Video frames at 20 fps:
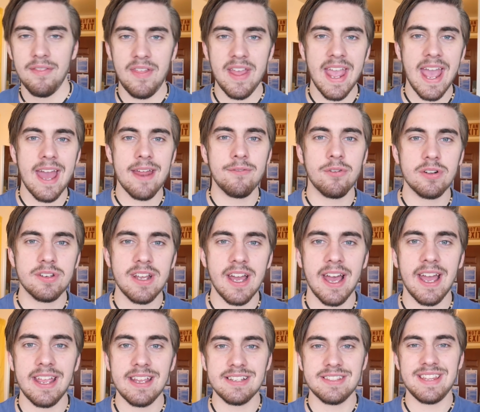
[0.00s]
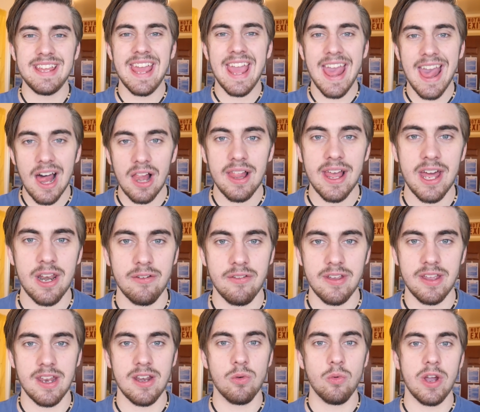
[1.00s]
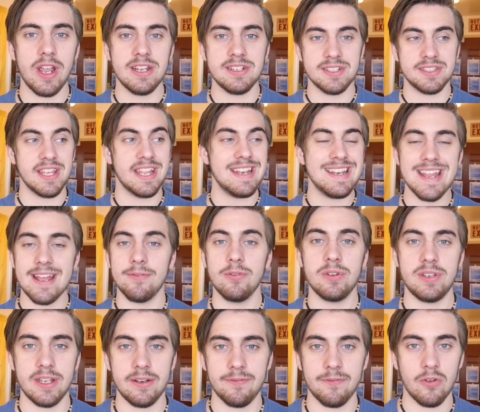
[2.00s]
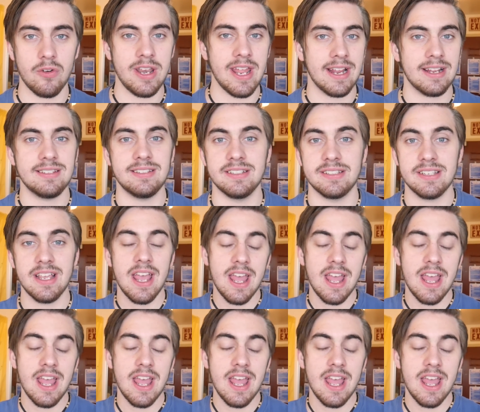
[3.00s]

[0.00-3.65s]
They advertised the hell out of it in ways that they never did for Nexus.